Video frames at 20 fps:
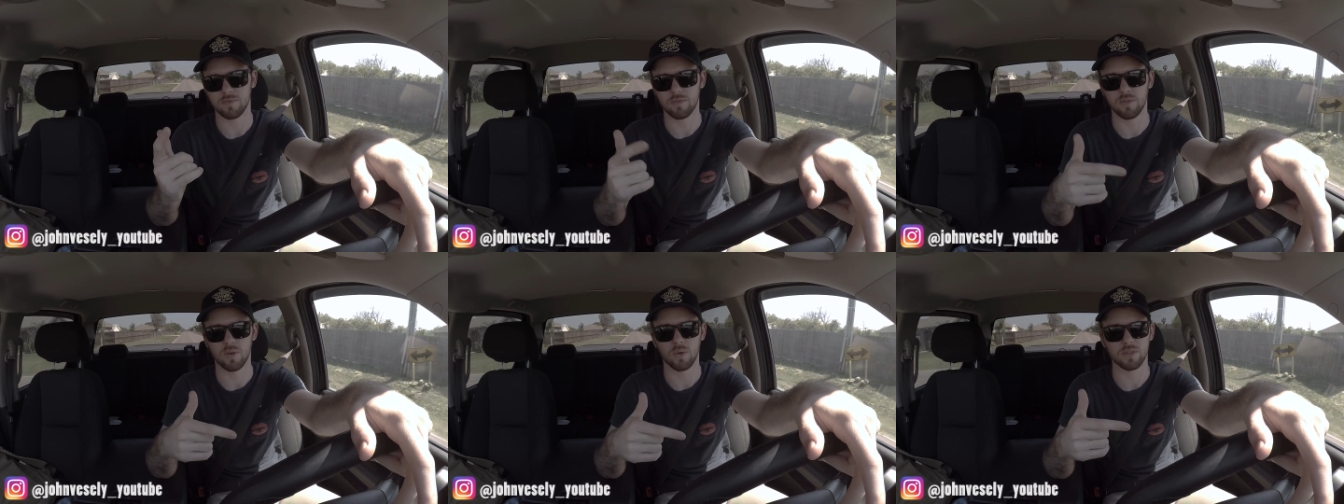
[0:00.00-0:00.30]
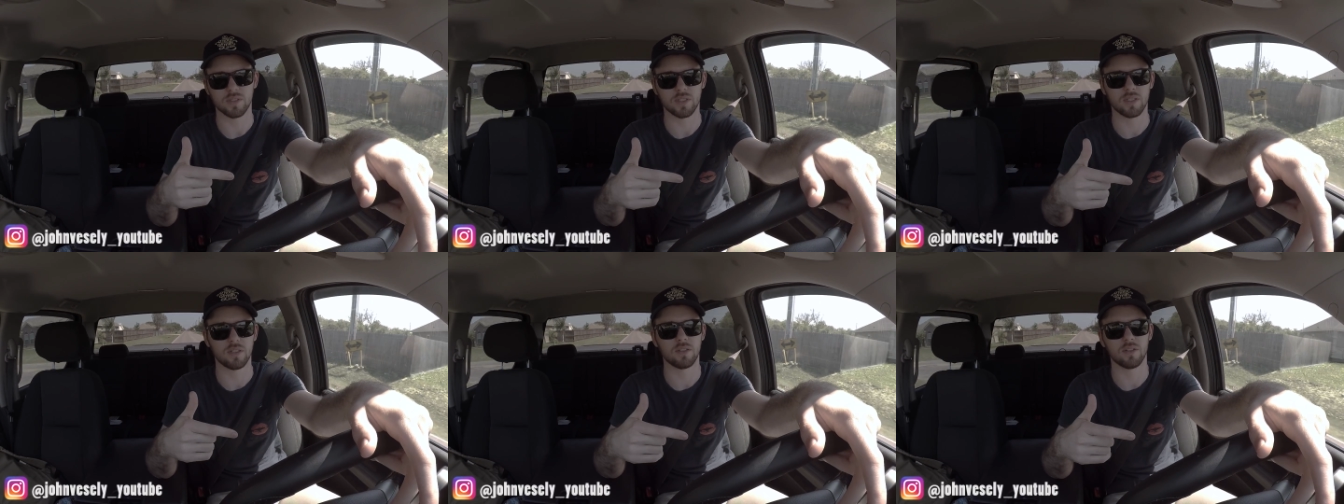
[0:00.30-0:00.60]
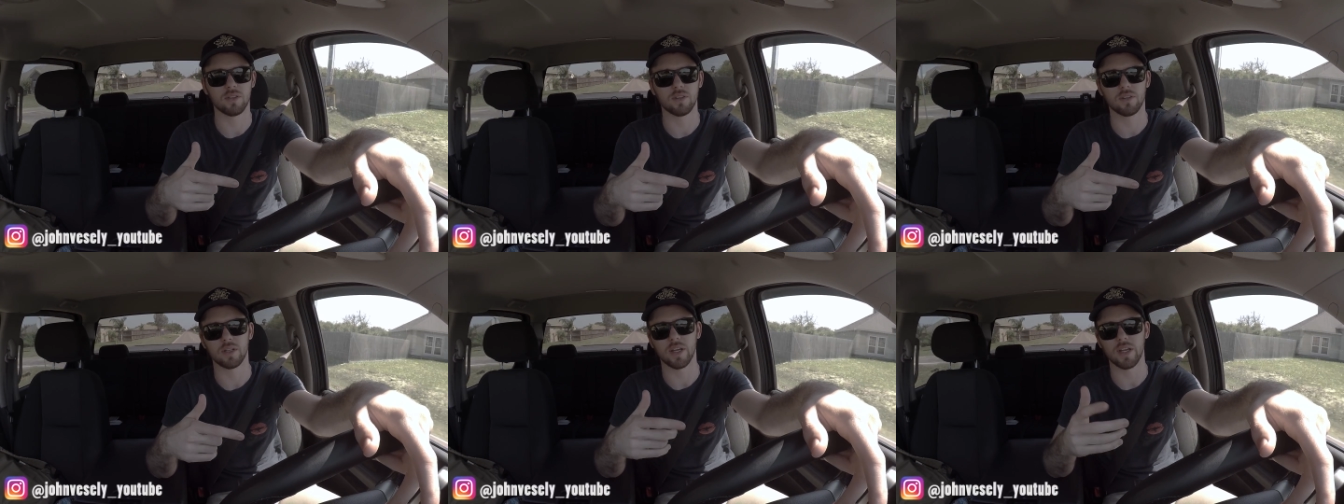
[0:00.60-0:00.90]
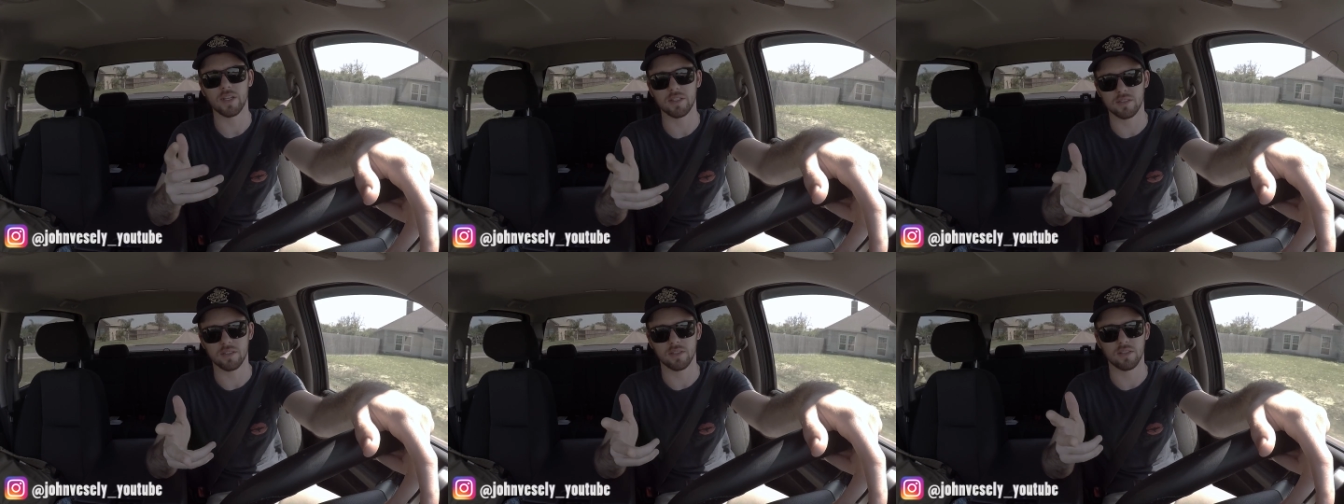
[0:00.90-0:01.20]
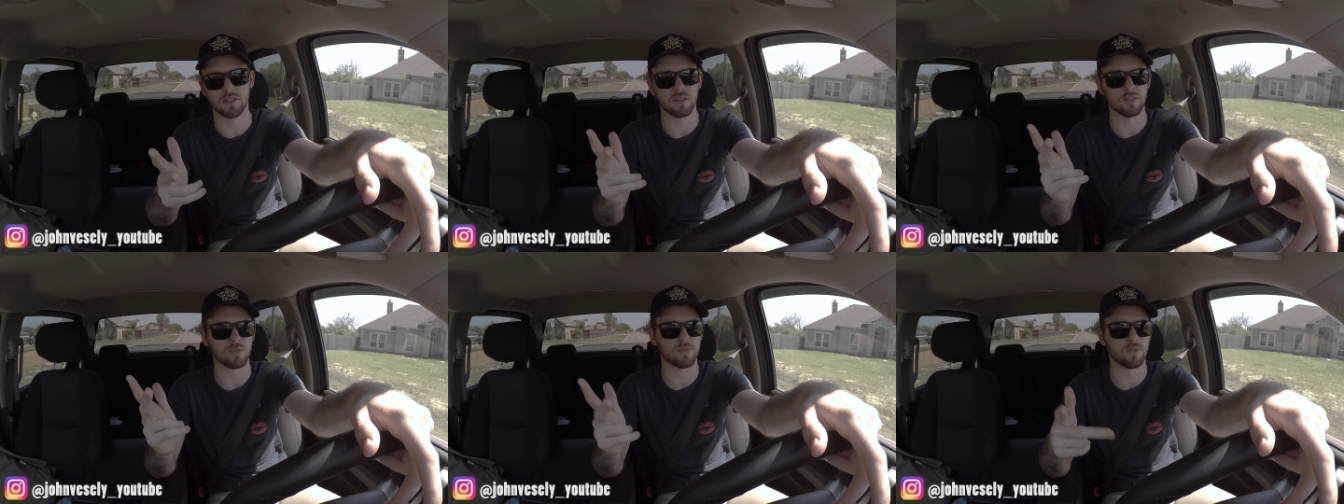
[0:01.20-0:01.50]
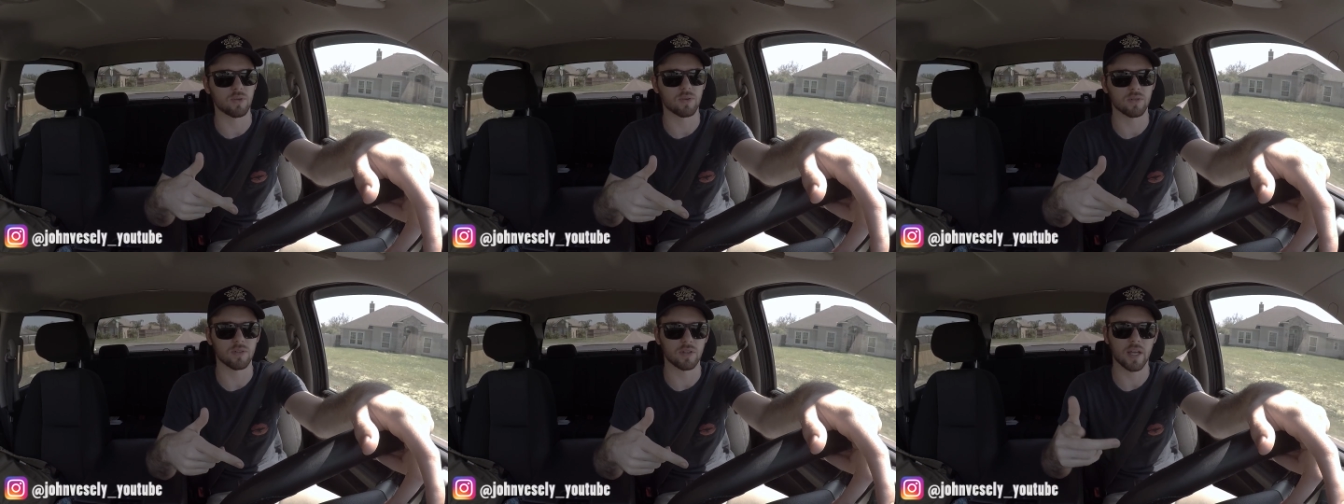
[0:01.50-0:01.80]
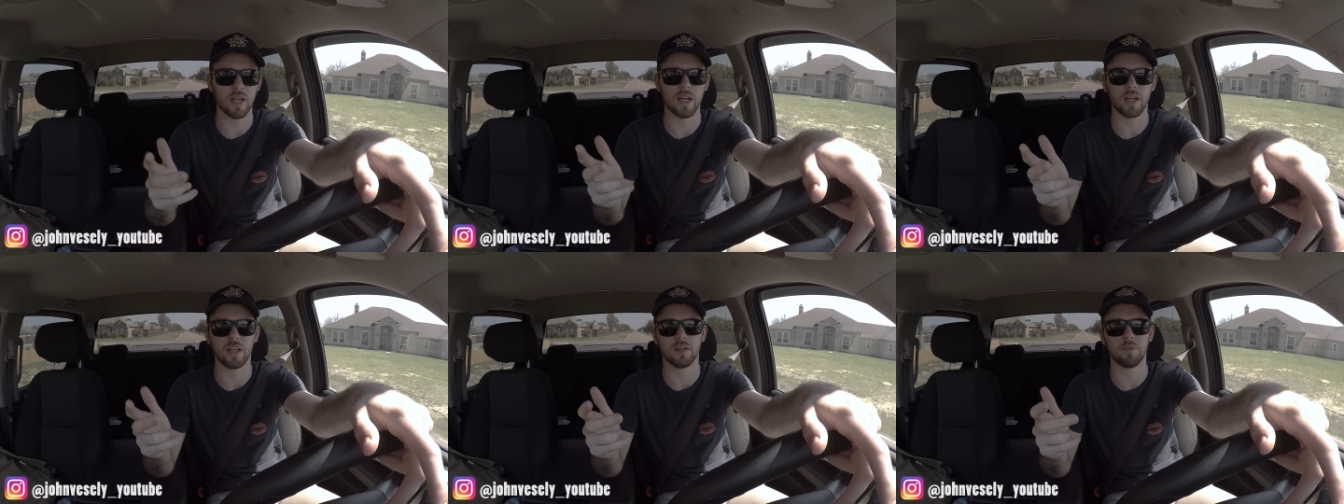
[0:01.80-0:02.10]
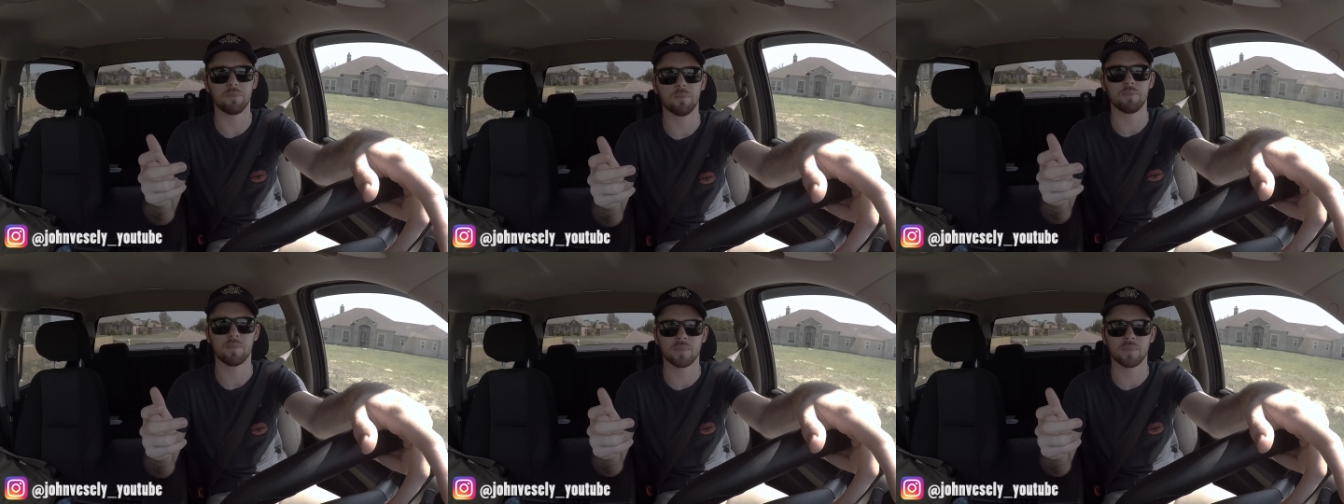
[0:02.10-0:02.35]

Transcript: four cylinder to eight cylinder four to eight